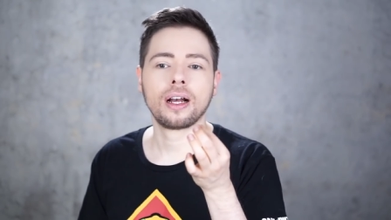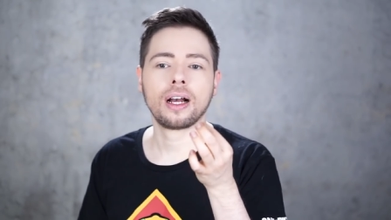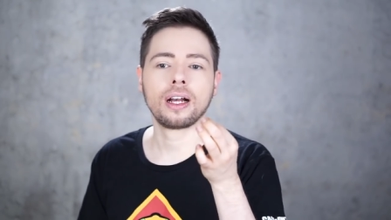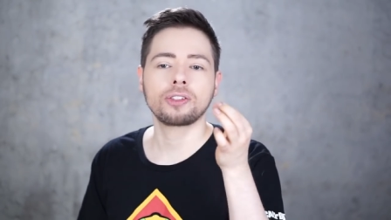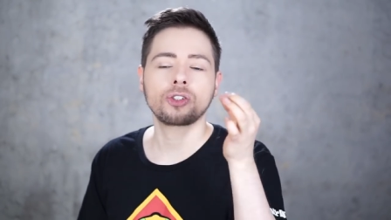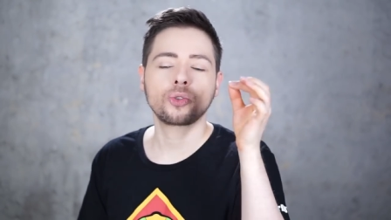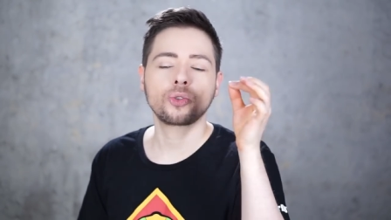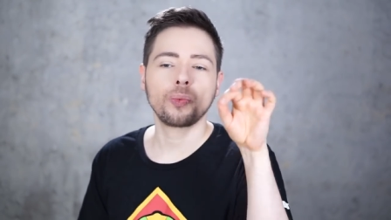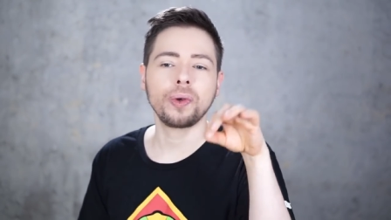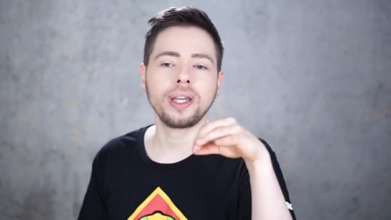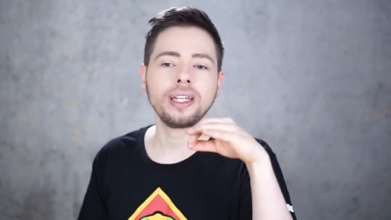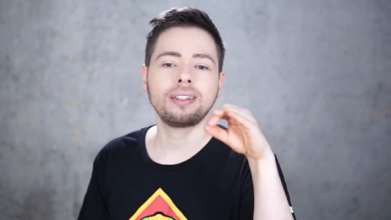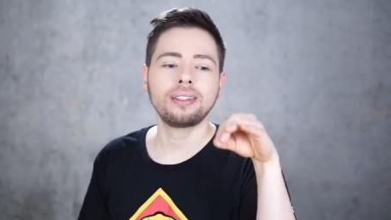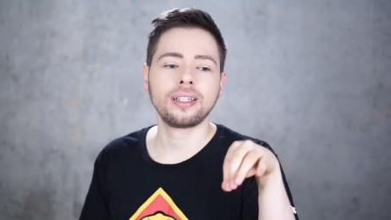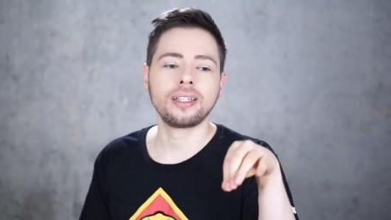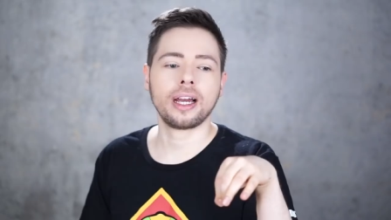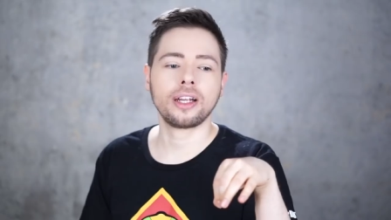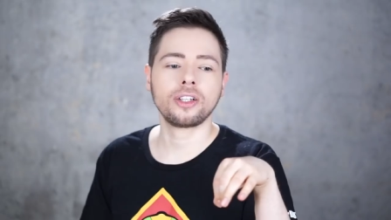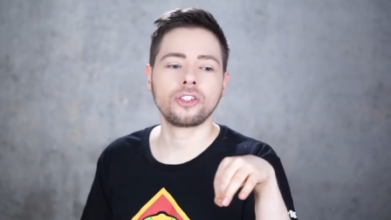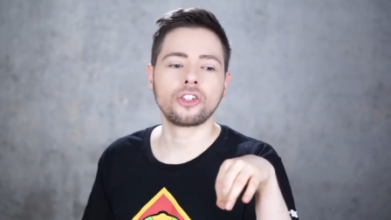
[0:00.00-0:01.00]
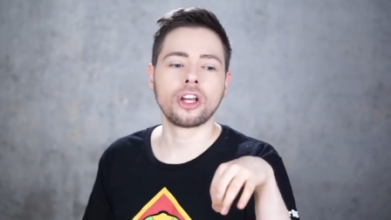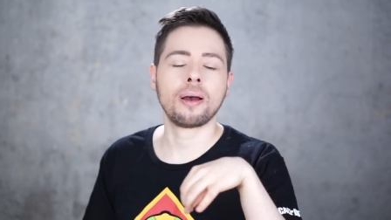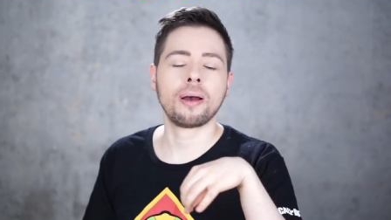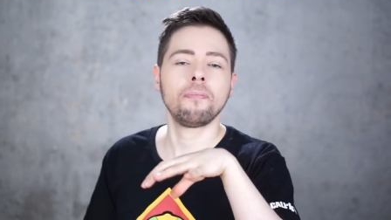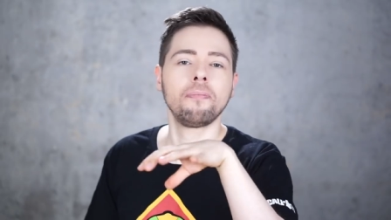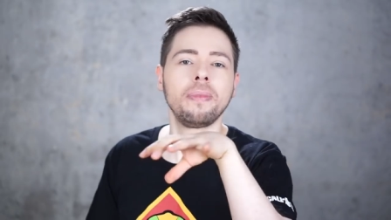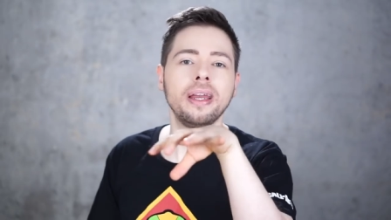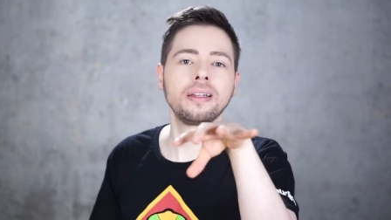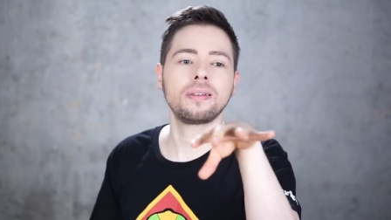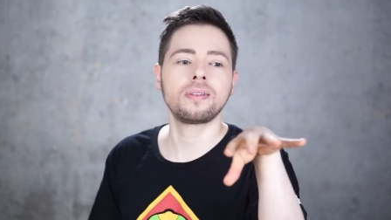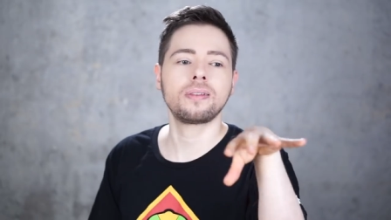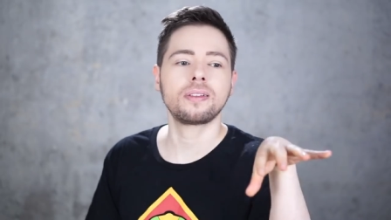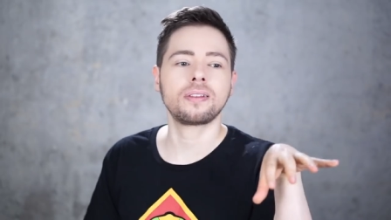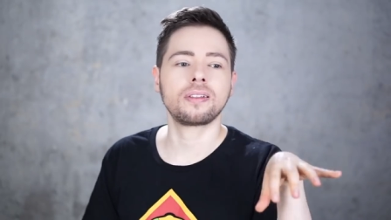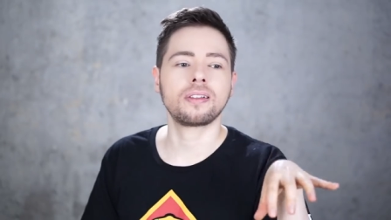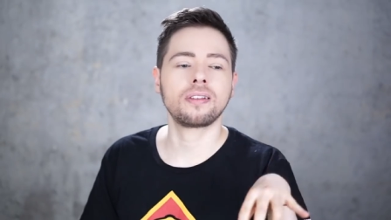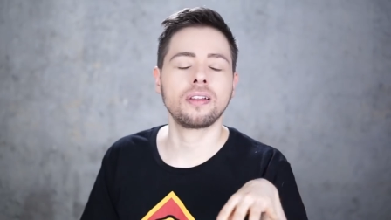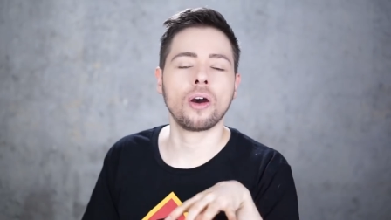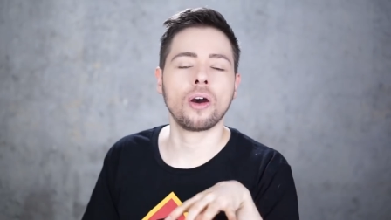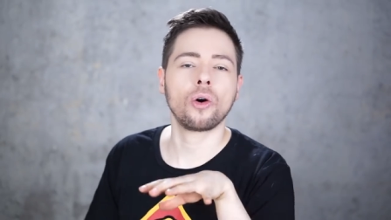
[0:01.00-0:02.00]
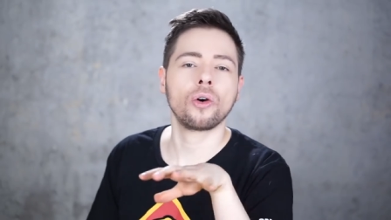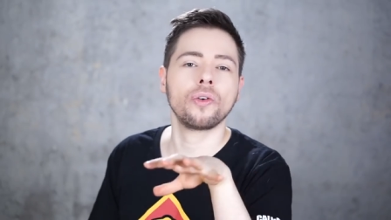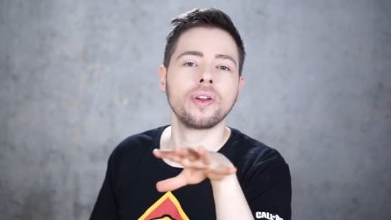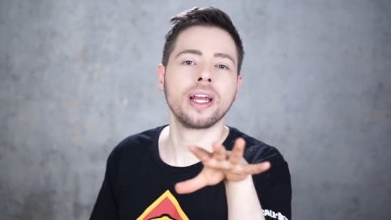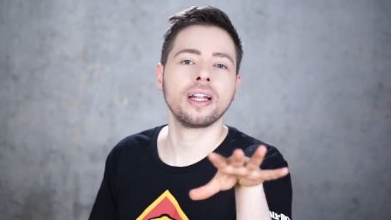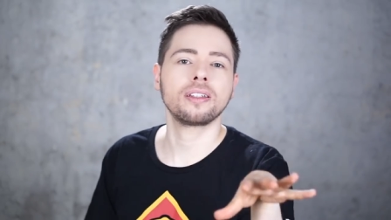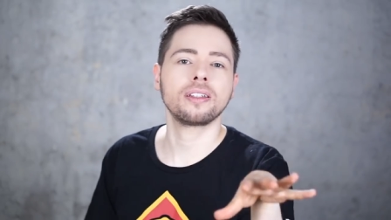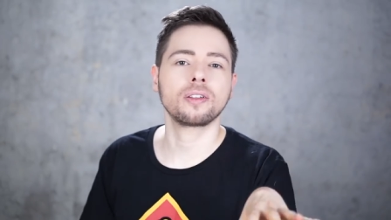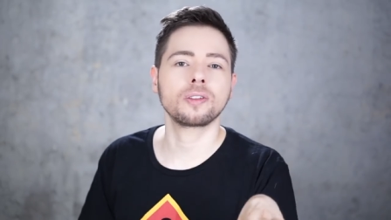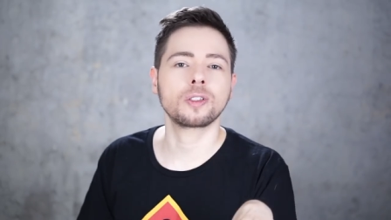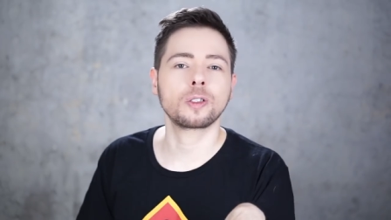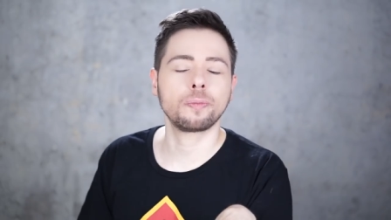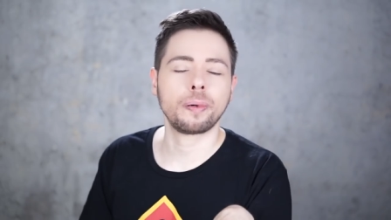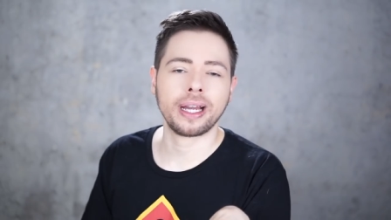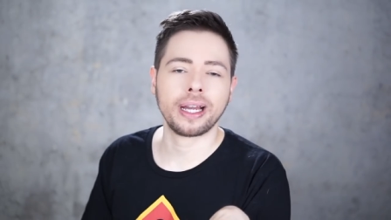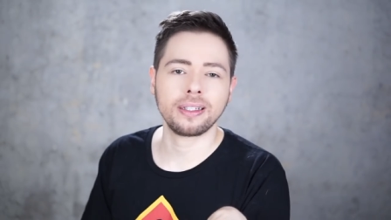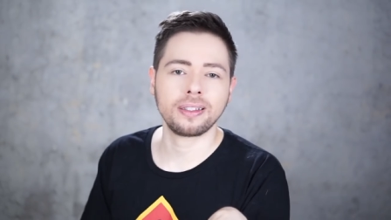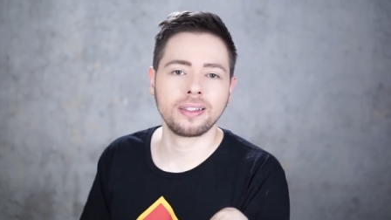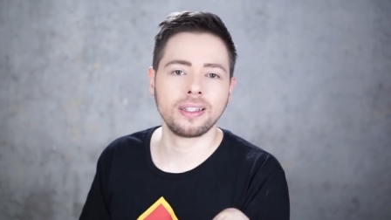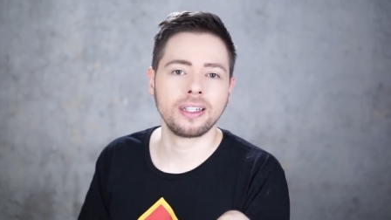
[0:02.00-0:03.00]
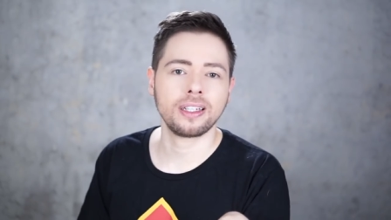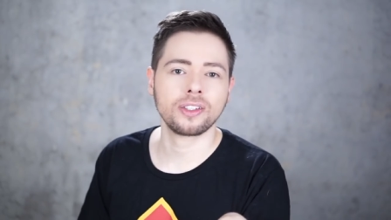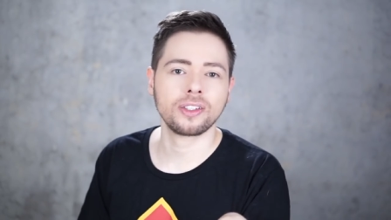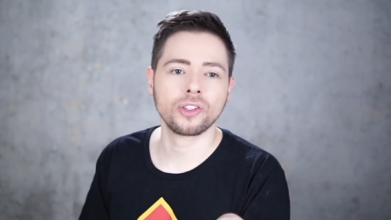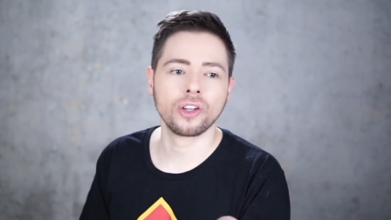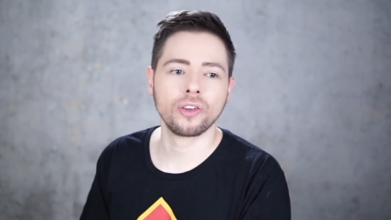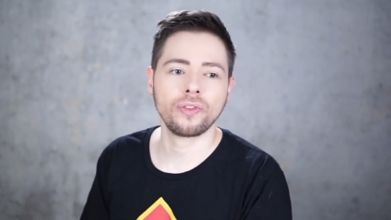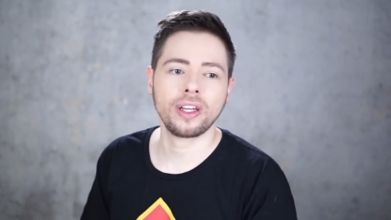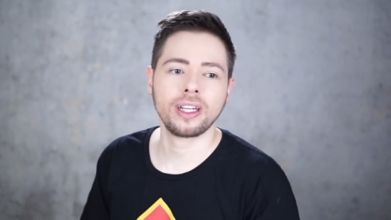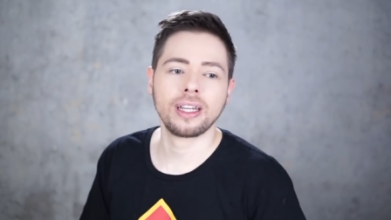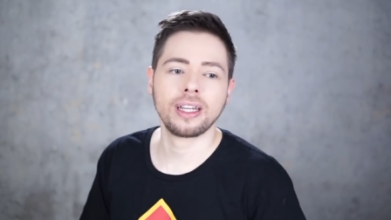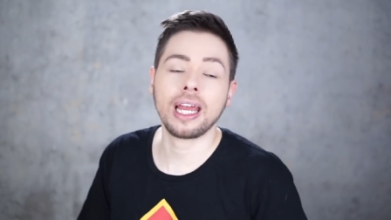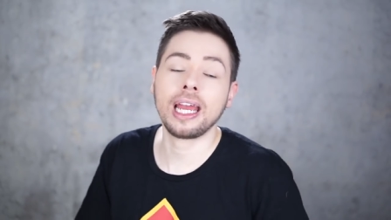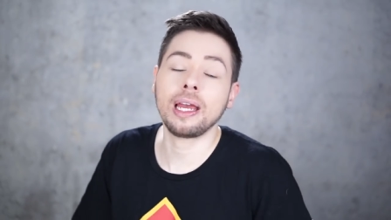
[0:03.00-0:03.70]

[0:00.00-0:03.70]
a sweet touch amidst the oriental spiciness of it.